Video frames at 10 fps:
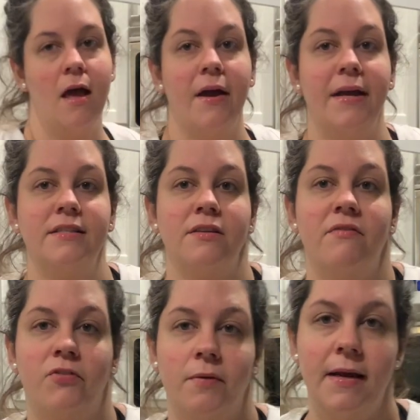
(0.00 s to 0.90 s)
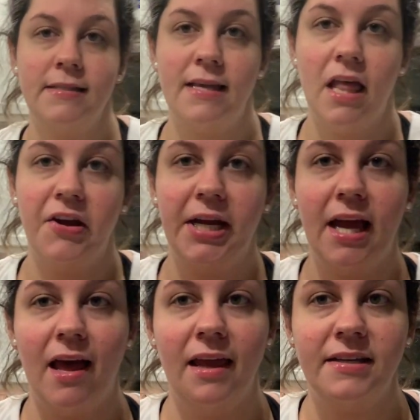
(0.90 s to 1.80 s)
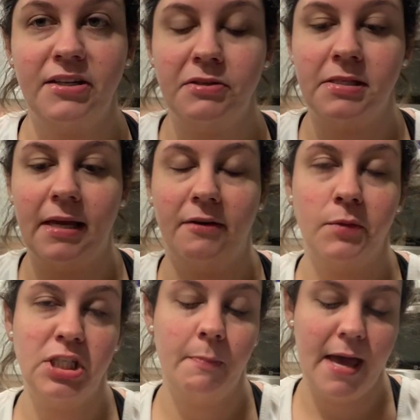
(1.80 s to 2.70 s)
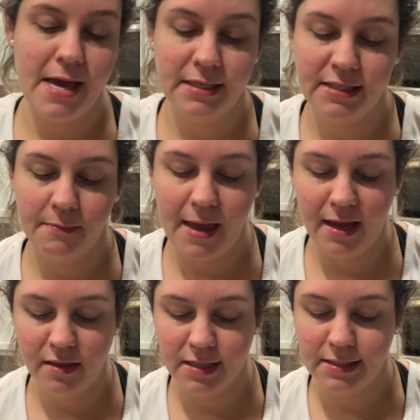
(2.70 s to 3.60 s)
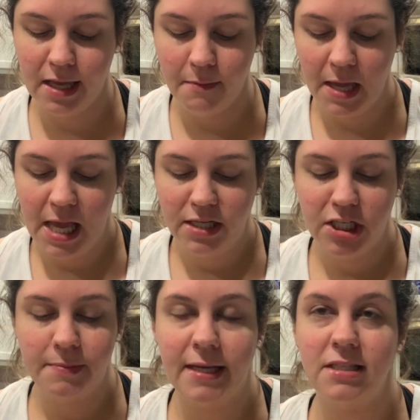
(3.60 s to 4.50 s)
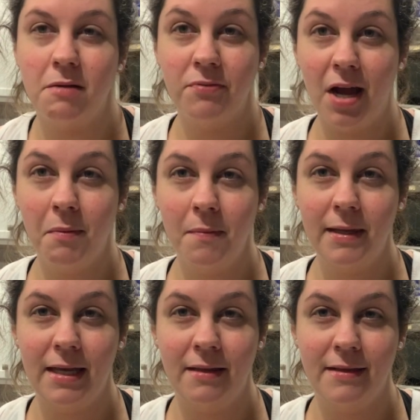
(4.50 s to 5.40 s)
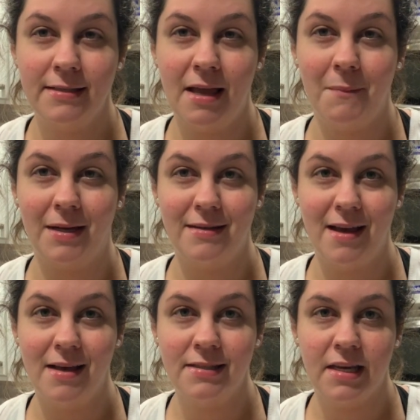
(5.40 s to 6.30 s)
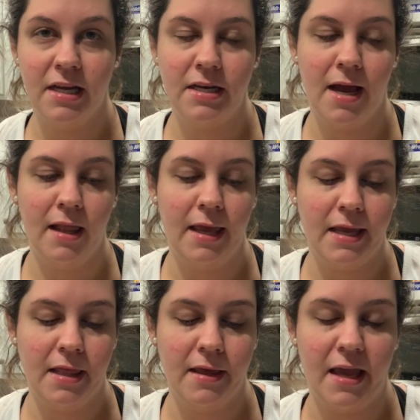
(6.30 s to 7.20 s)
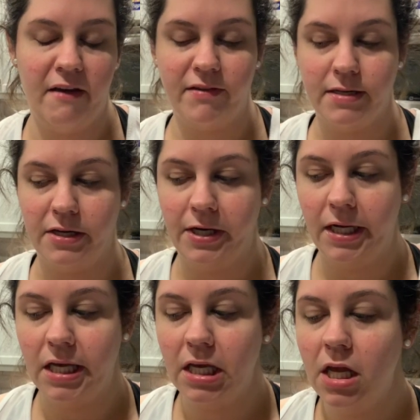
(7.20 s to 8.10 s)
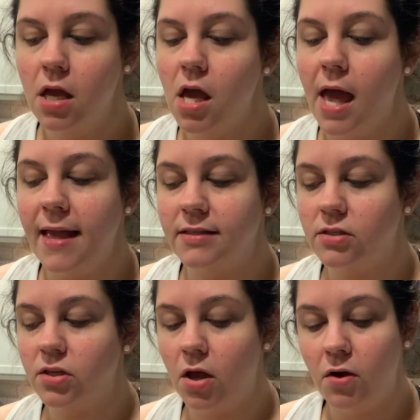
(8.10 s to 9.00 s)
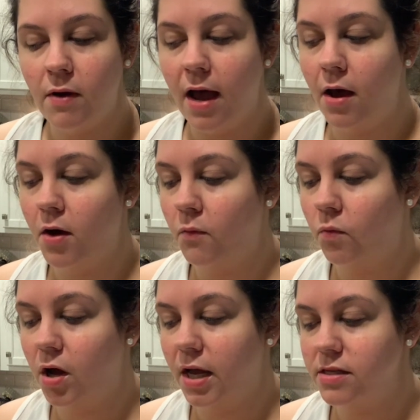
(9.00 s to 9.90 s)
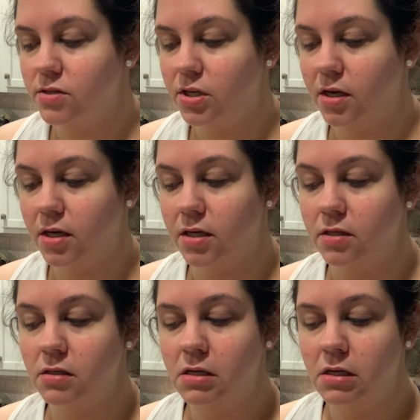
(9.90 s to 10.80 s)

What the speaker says: All right, so for my celery, I like to use sandwich bags to bag this up, just because I'll probably eat this at my desk and not like in the cafeteria. And so I'll want to